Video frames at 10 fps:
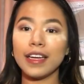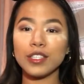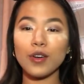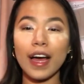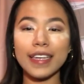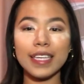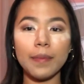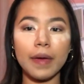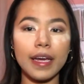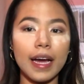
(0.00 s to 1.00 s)
So as I
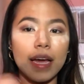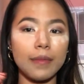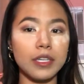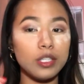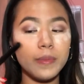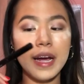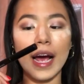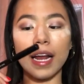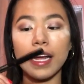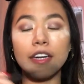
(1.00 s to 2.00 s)
bake, I am going to do my
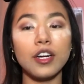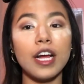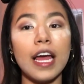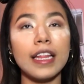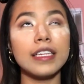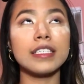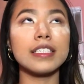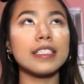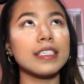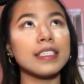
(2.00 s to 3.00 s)
eyeliner, and this
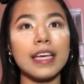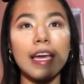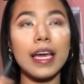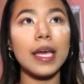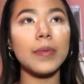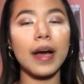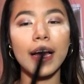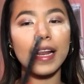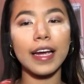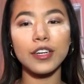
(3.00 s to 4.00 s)
is the same
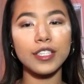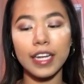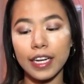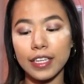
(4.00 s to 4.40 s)
eyeliner that I